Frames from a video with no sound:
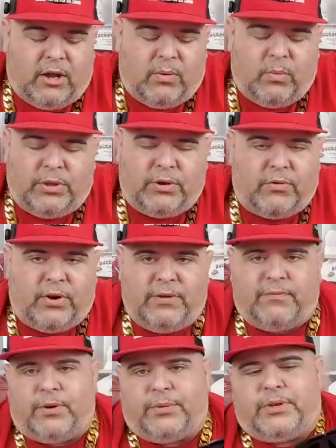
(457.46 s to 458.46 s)
with a great
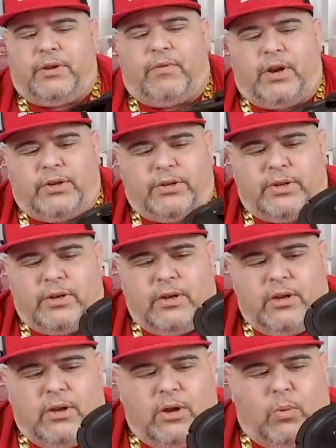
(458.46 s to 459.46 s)
frequency range.
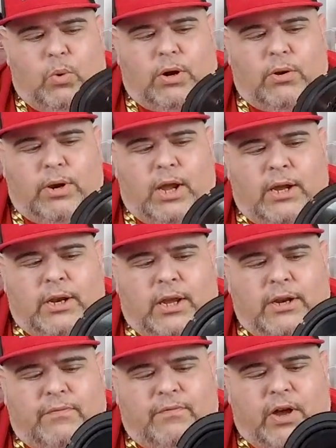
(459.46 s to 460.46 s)

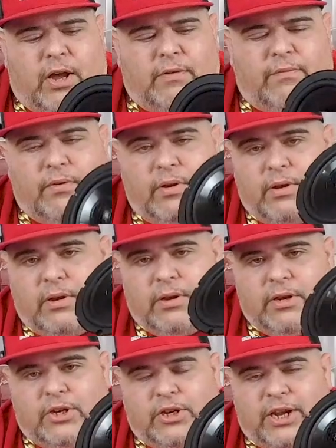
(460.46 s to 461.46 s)
$109.95.
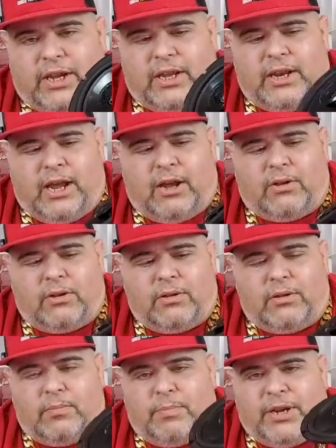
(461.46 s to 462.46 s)
Check it out.
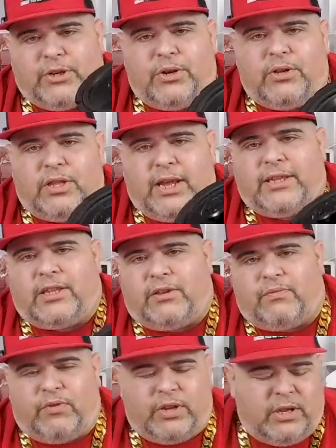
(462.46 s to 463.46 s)
Make sure you like this
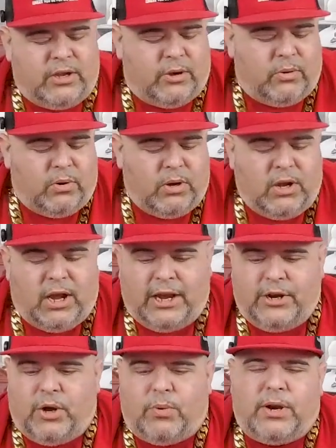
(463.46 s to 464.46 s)
video. I
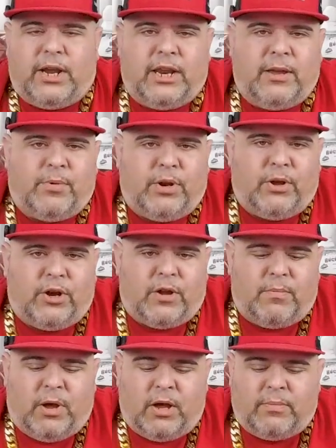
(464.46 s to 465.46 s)
know we're not able to hook
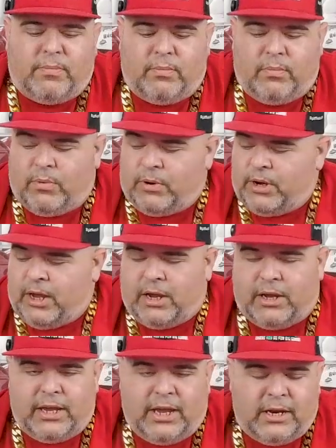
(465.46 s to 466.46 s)
them up. We're
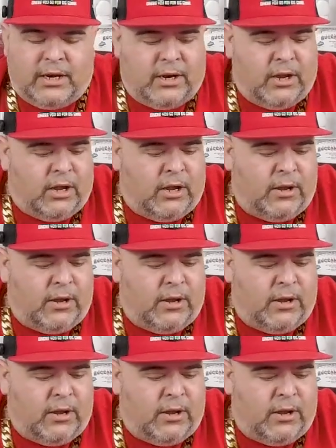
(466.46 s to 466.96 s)
not getting,